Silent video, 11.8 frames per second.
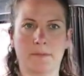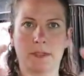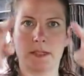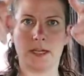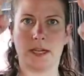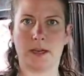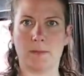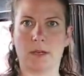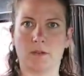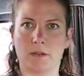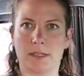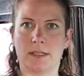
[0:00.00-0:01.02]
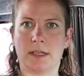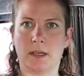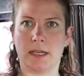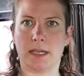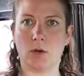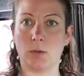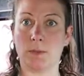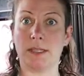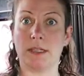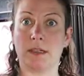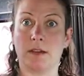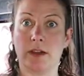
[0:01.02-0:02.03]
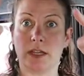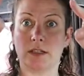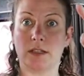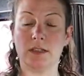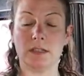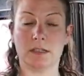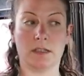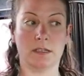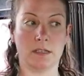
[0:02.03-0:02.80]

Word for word: So now my crosses are going in opposite directions.